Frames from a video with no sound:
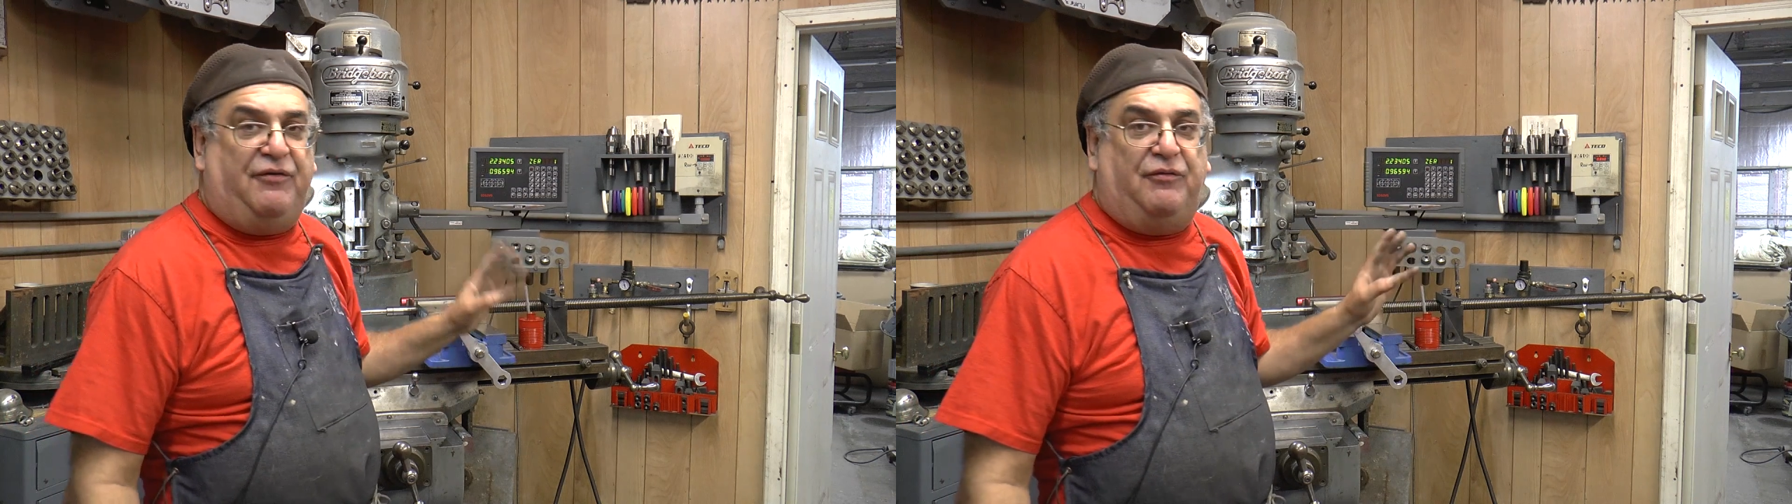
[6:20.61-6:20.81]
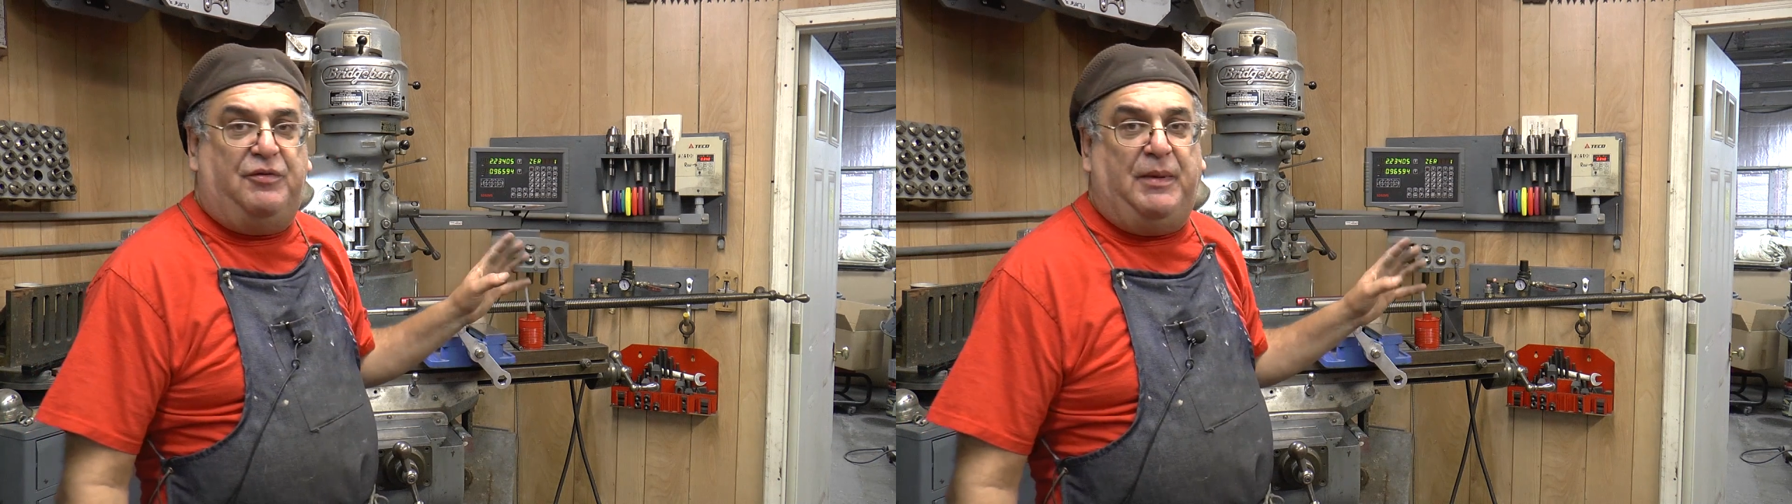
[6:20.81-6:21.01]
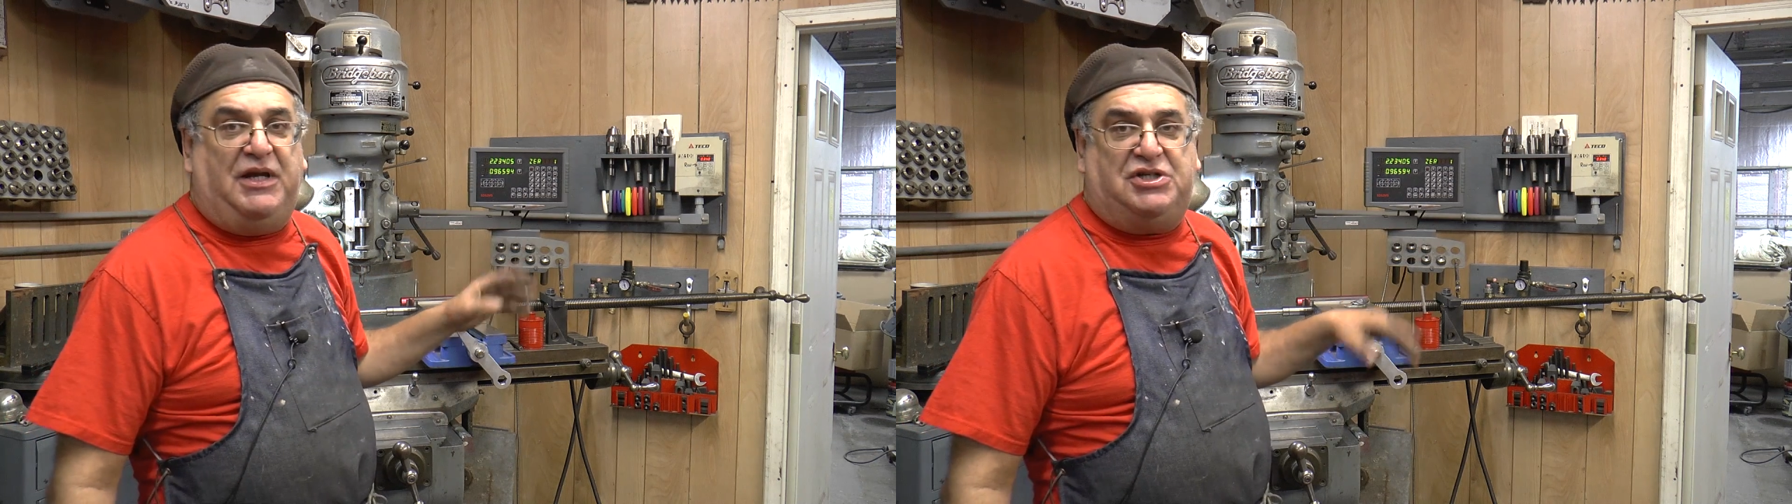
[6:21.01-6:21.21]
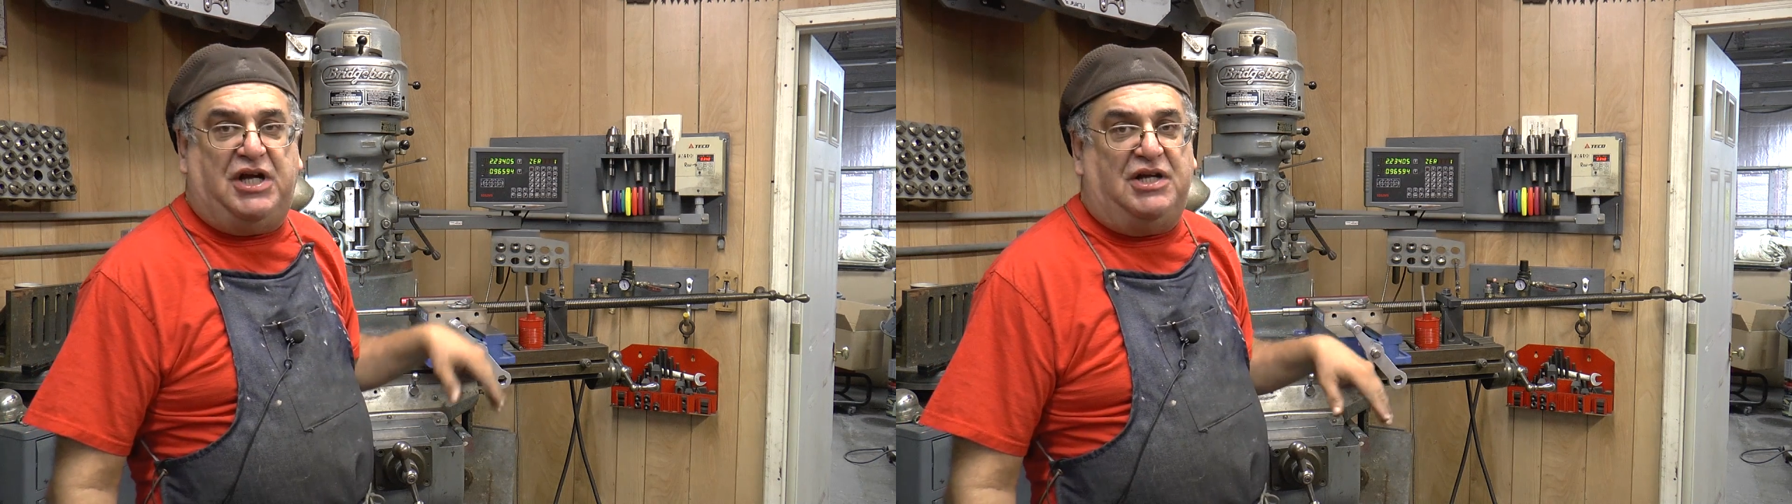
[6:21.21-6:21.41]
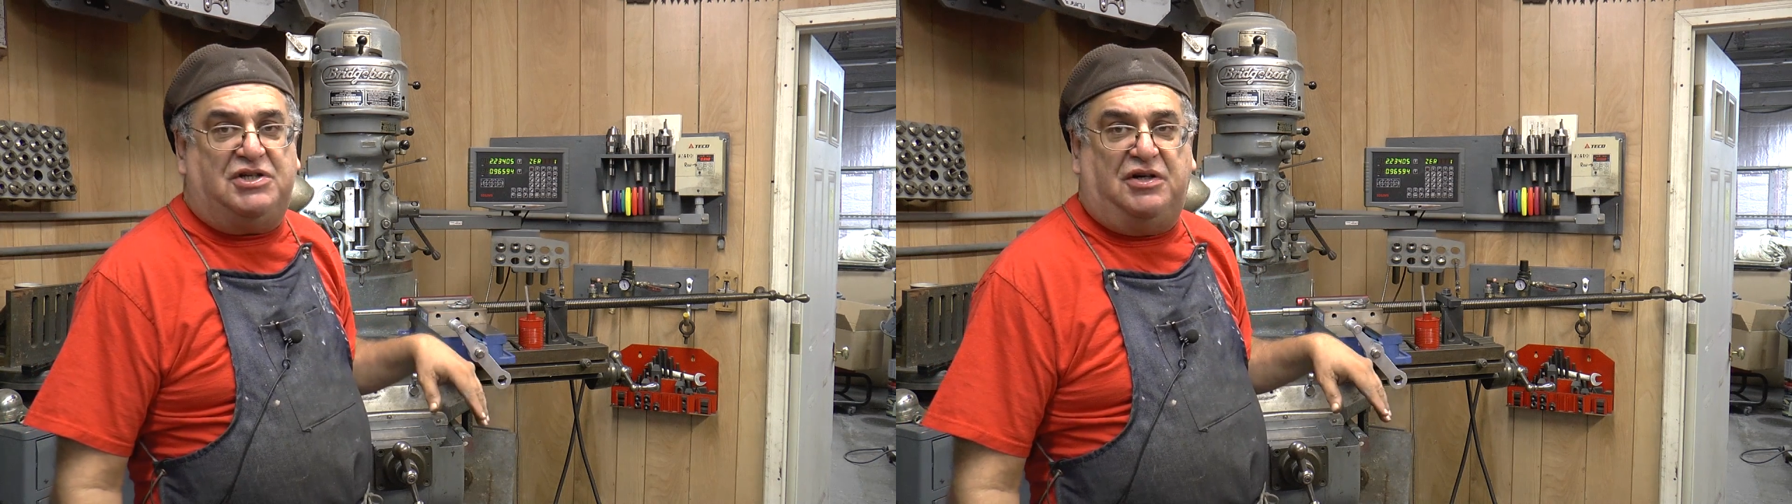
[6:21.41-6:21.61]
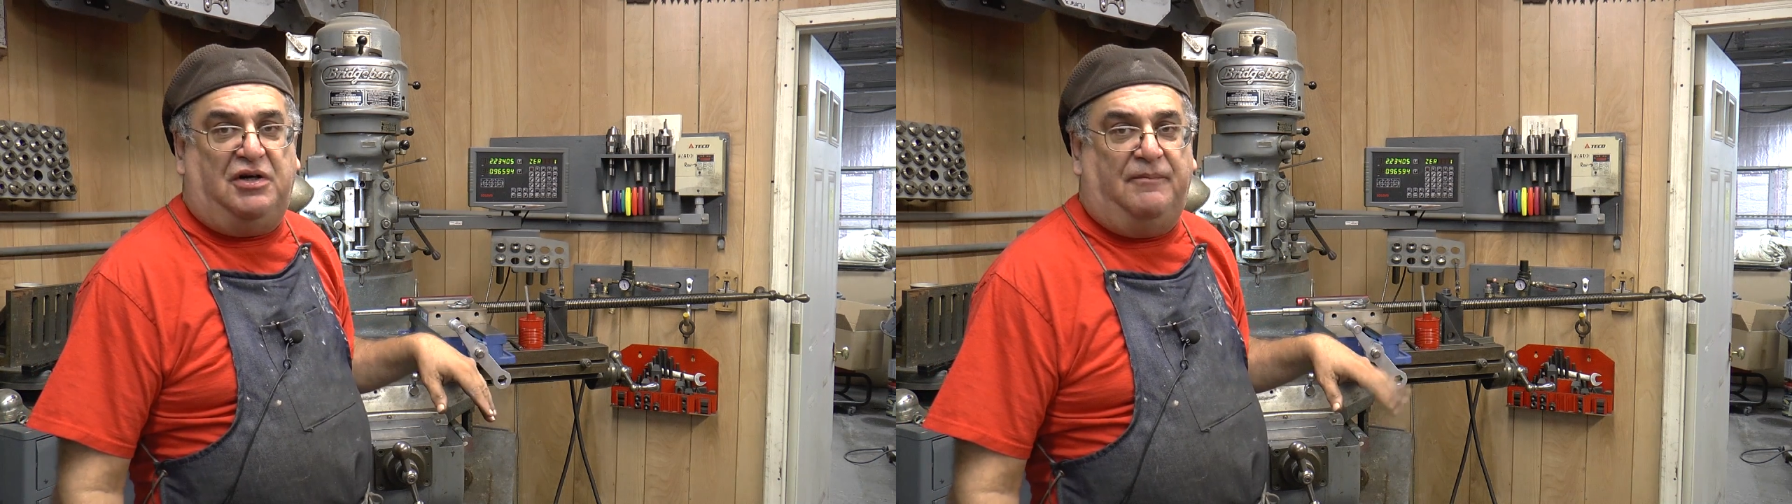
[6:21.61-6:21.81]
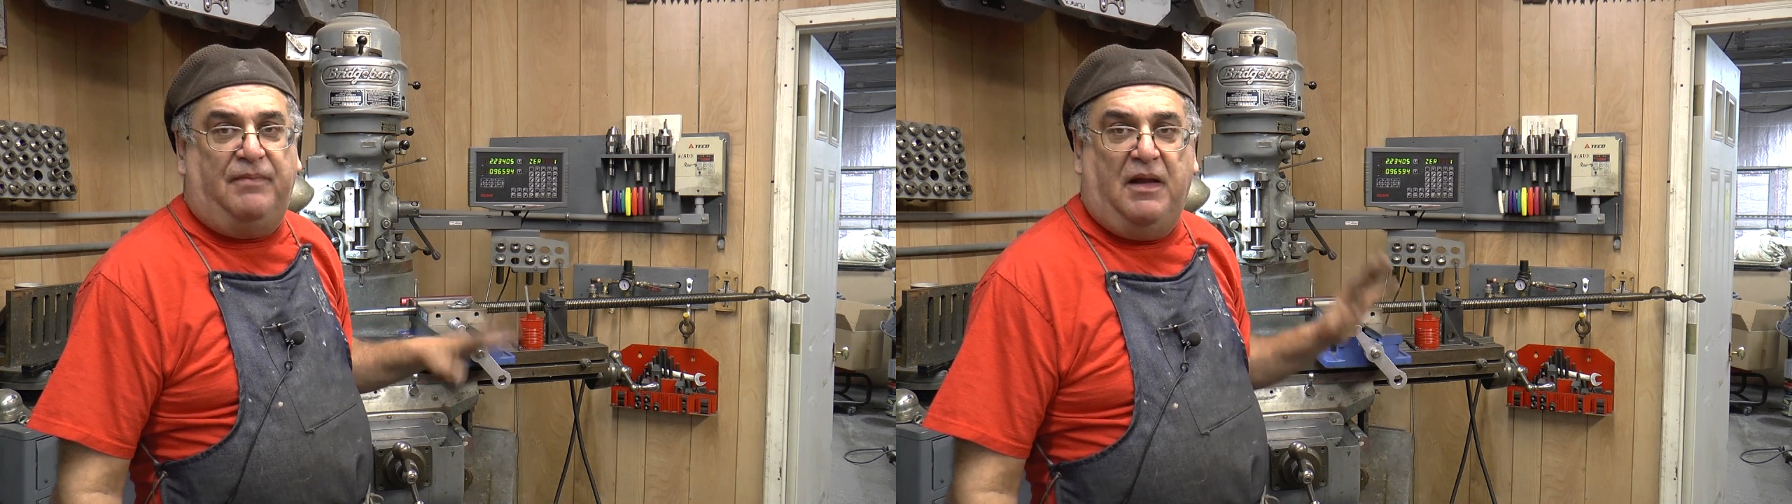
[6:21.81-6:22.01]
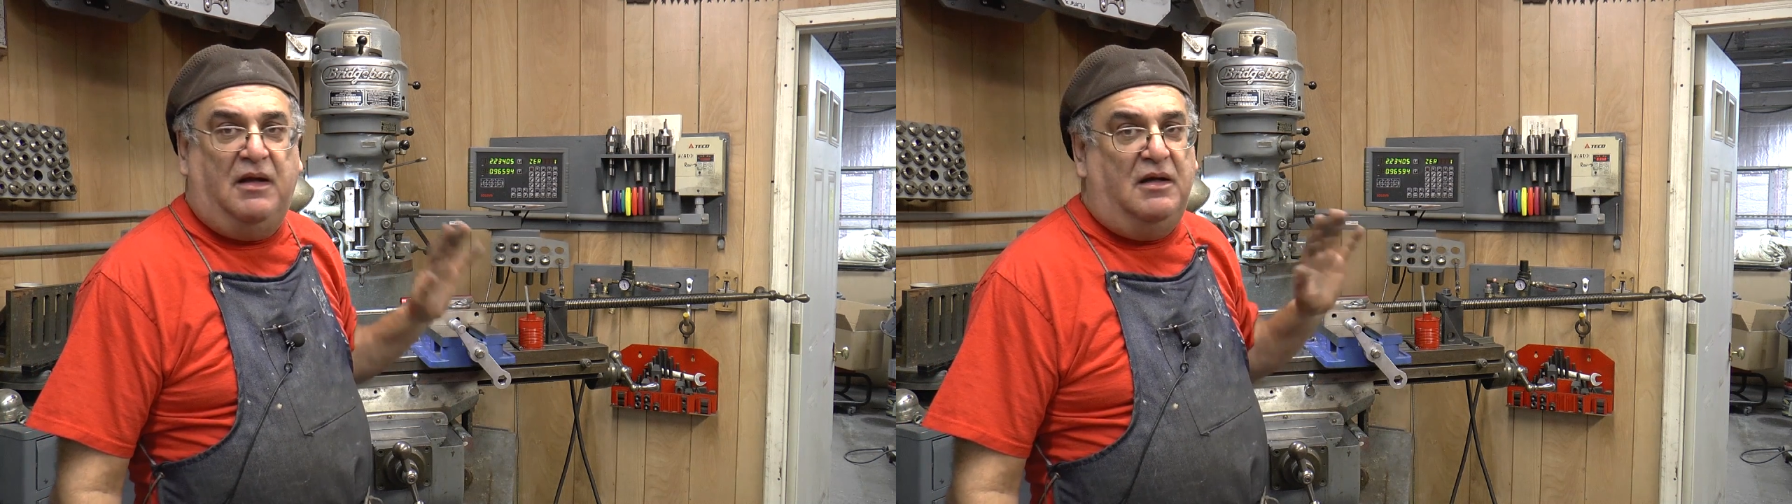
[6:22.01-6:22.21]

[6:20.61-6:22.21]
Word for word: for speed change and all,